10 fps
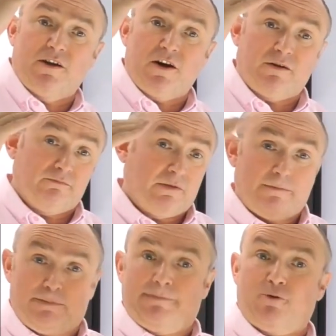and then the
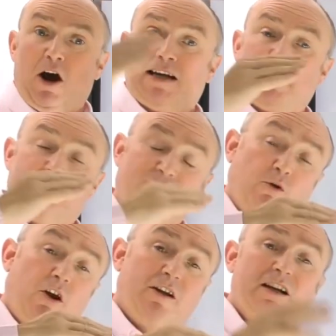bid price is
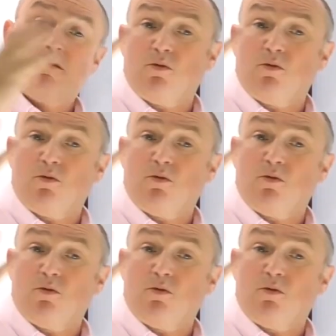$4,